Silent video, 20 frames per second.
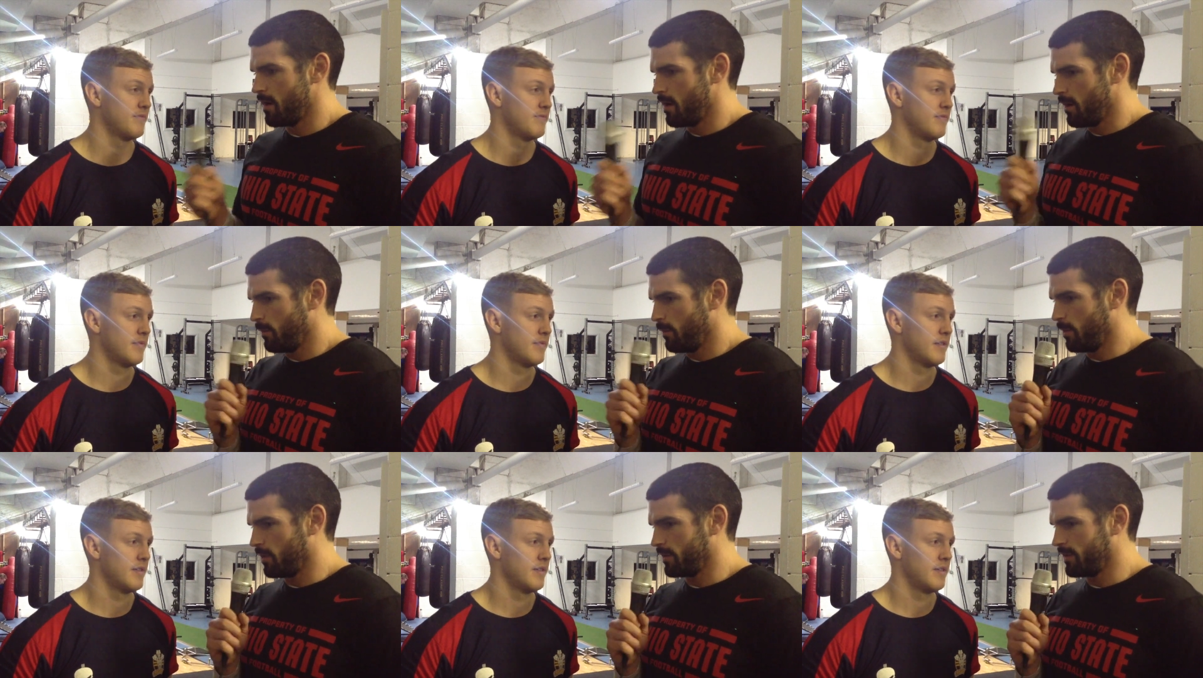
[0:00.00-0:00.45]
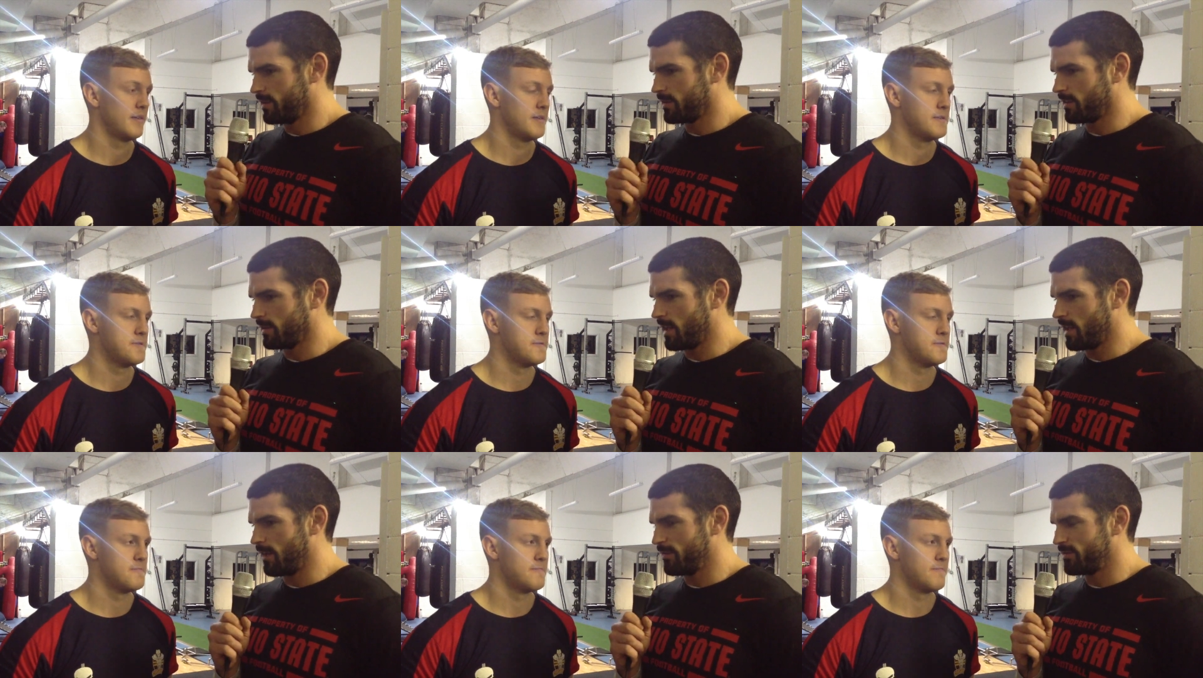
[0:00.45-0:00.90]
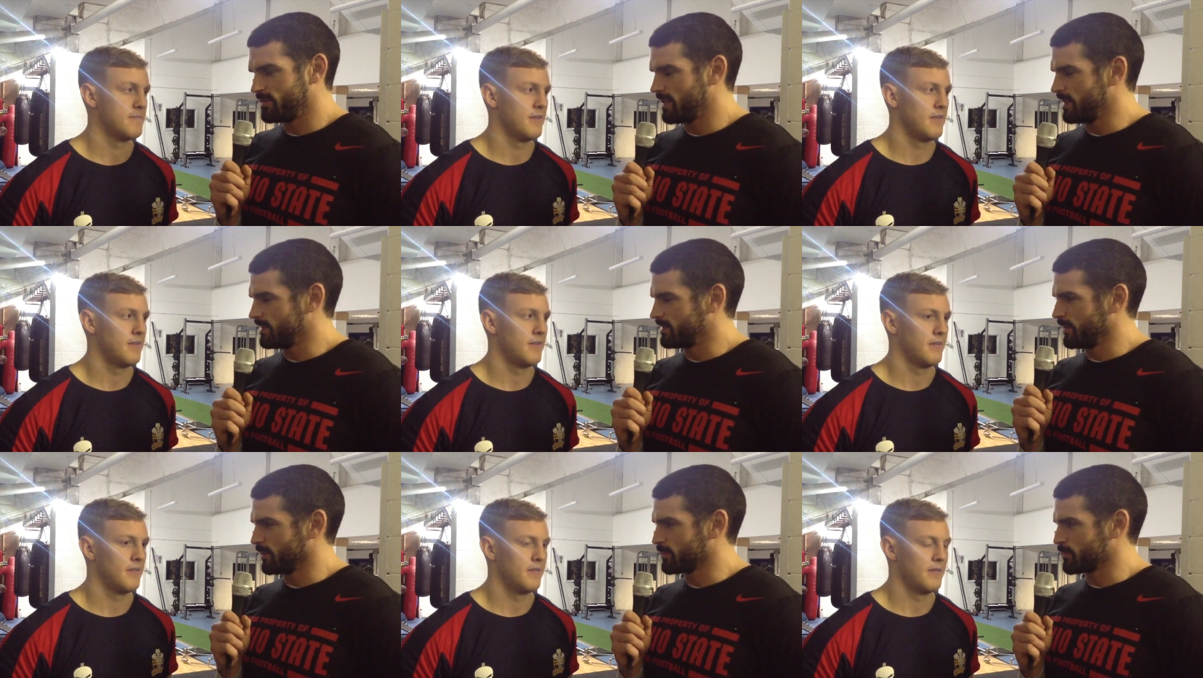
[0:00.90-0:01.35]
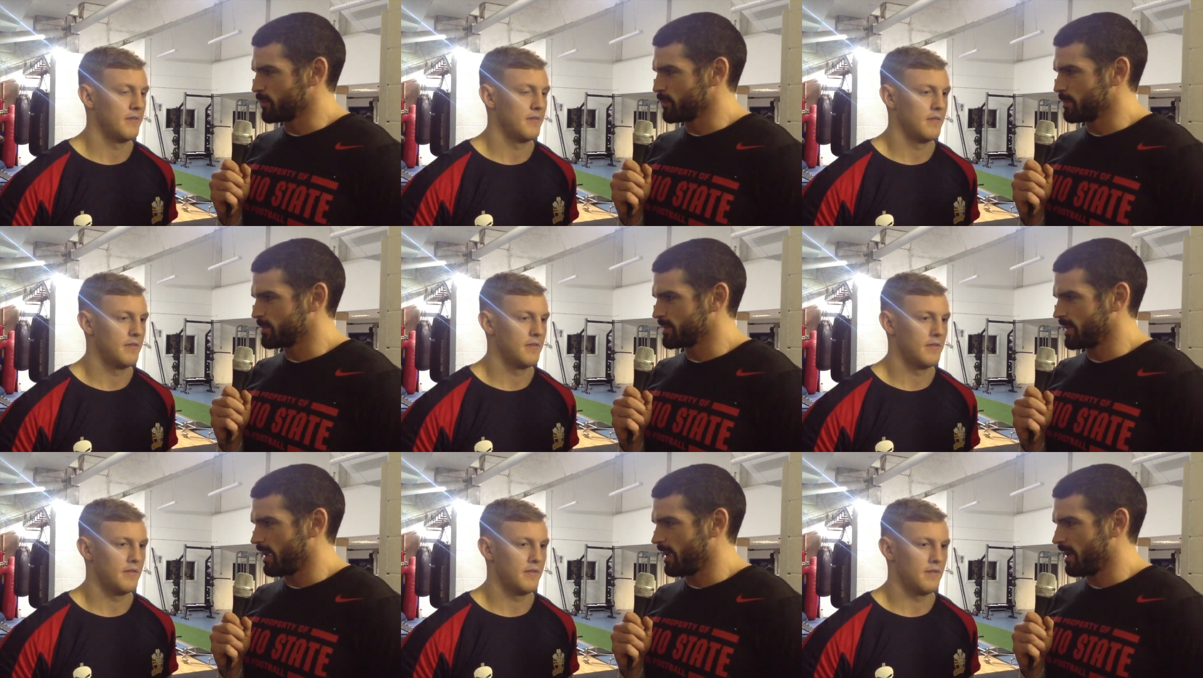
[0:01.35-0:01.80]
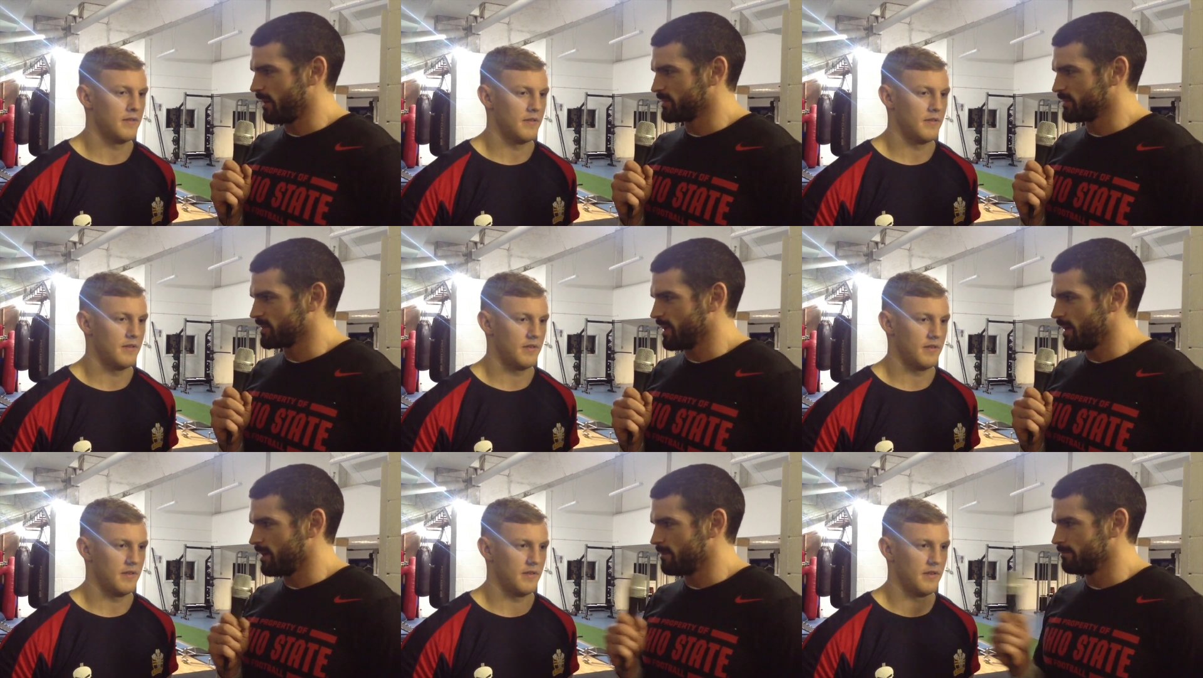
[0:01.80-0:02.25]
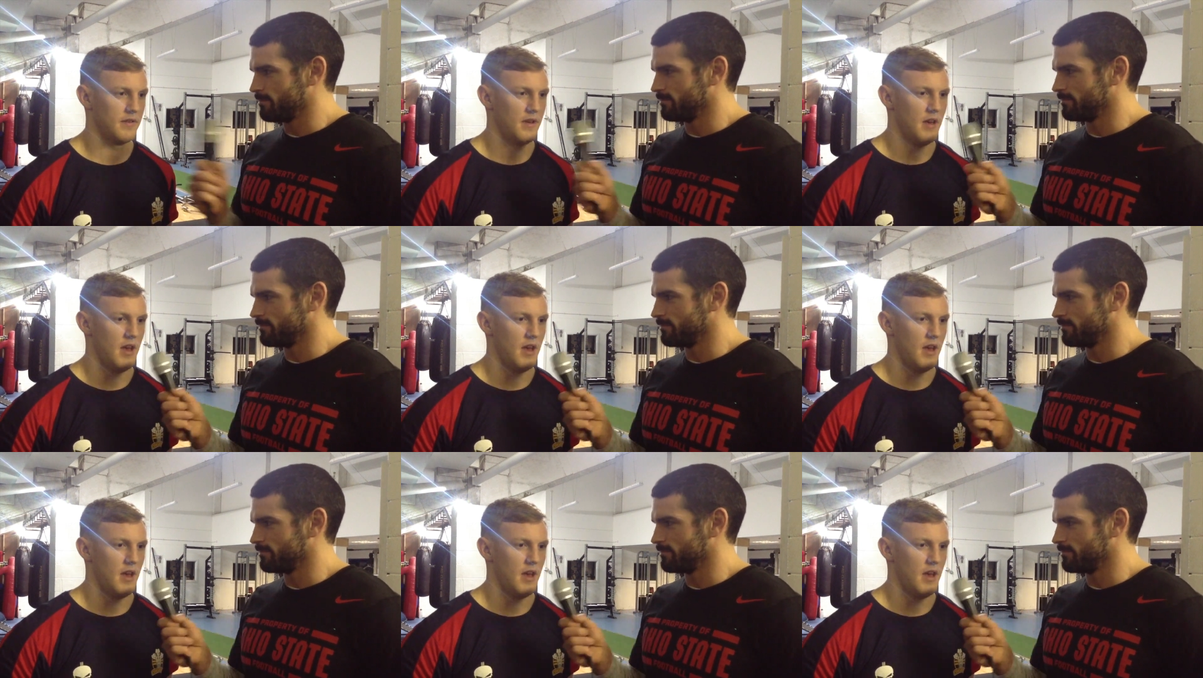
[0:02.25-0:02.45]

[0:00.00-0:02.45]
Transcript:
Speaker 1: What did Clive say to the troops at half-time?